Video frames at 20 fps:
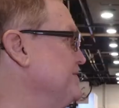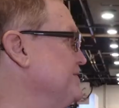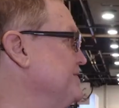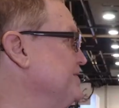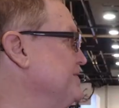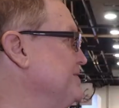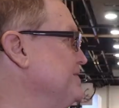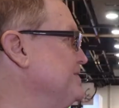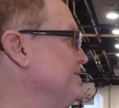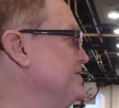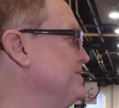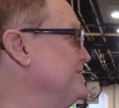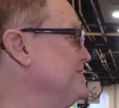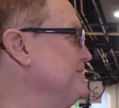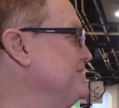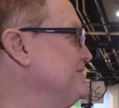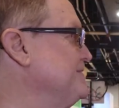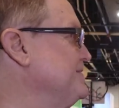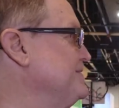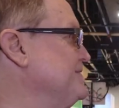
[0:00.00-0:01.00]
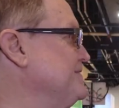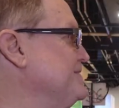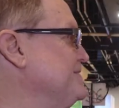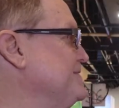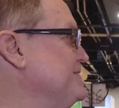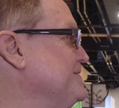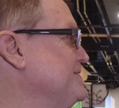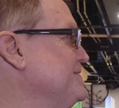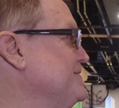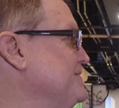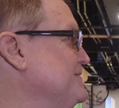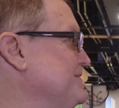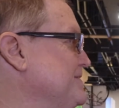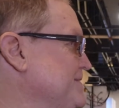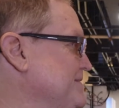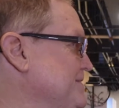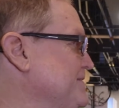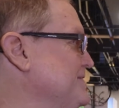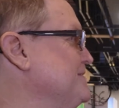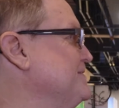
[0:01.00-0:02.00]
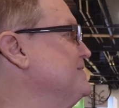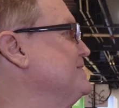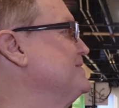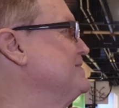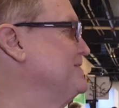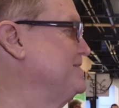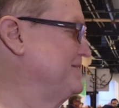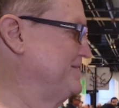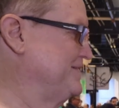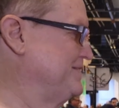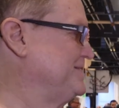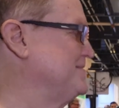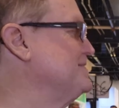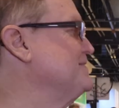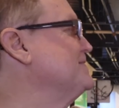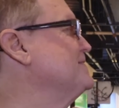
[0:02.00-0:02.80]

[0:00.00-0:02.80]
(silent)